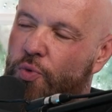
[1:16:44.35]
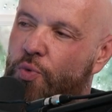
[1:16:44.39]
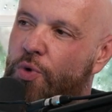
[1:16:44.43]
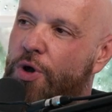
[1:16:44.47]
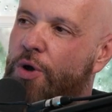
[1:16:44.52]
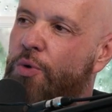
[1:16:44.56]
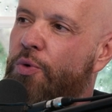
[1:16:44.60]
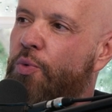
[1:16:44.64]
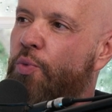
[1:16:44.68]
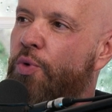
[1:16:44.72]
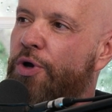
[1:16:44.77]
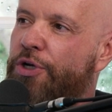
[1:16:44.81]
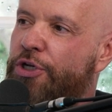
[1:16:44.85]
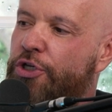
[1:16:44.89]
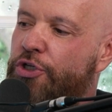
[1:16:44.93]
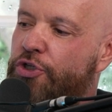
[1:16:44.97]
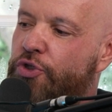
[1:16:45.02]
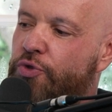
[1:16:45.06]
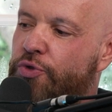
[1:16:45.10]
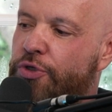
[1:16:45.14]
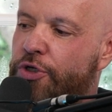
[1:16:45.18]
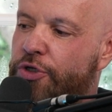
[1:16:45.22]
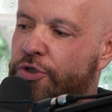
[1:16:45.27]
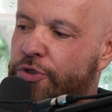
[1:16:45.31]
Well, what did
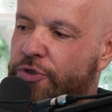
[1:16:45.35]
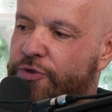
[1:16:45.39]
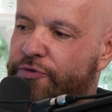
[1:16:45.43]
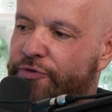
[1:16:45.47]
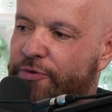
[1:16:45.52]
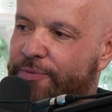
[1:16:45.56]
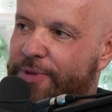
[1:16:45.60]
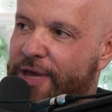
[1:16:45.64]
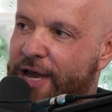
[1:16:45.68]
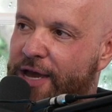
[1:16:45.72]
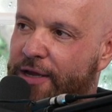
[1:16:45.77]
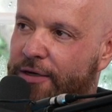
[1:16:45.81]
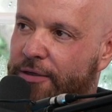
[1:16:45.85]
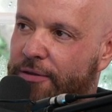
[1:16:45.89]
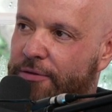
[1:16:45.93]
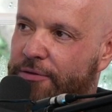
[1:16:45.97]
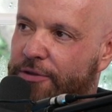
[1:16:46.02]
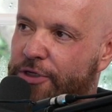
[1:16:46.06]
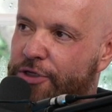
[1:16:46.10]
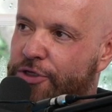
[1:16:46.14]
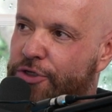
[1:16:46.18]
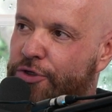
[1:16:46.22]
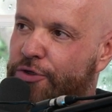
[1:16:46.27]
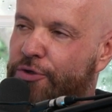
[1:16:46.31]
you deduce from that?
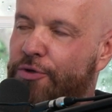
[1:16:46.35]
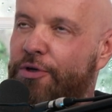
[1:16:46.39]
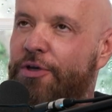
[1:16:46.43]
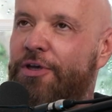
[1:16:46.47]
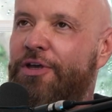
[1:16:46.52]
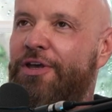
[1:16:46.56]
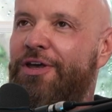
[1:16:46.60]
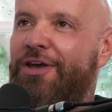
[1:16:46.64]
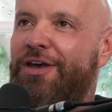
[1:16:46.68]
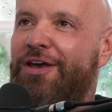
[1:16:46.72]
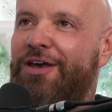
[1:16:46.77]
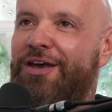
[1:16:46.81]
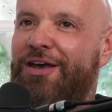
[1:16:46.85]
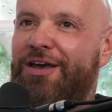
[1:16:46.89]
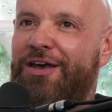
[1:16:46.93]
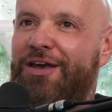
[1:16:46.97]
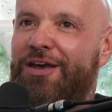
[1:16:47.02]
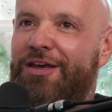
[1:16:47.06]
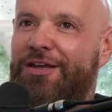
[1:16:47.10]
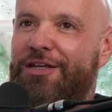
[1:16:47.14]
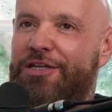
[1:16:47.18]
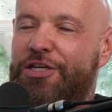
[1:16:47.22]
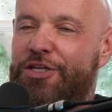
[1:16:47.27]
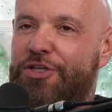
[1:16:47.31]
Did you
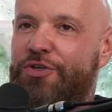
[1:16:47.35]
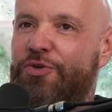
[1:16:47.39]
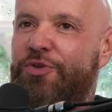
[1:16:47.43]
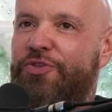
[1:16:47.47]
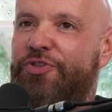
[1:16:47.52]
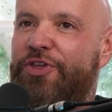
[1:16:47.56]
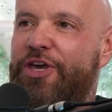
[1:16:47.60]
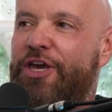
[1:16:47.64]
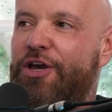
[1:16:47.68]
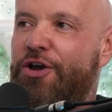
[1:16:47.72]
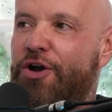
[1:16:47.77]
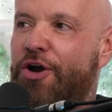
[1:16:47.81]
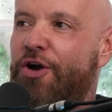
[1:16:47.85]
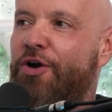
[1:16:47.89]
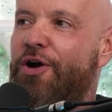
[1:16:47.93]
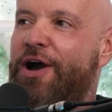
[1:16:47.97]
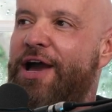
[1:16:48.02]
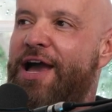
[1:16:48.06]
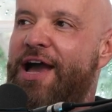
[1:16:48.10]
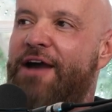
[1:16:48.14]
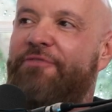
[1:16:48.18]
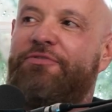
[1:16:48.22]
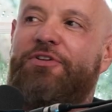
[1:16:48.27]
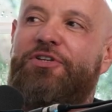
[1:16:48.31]
think, oh,
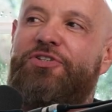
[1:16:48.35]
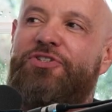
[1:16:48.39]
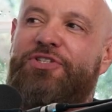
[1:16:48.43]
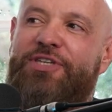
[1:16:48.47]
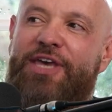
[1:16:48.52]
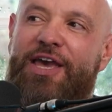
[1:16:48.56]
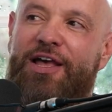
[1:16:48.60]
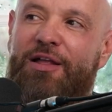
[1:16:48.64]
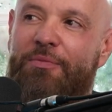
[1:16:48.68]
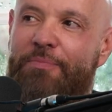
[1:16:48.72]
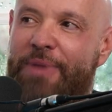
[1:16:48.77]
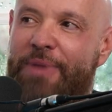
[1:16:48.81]
I have to scale